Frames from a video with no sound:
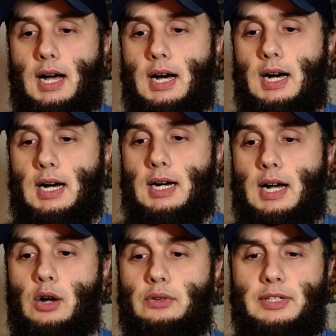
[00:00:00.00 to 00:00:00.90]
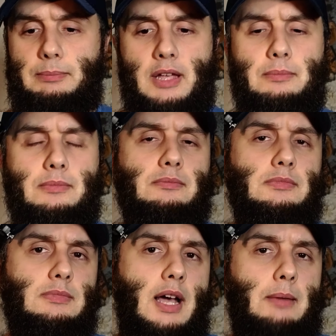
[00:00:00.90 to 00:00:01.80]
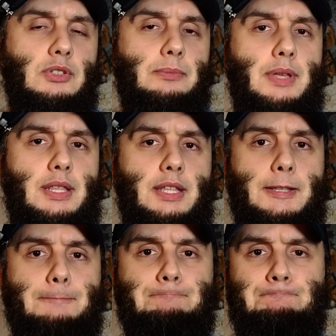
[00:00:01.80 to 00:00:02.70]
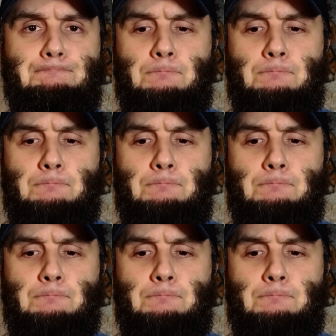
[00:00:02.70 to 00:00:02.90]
However, in my humble opinion,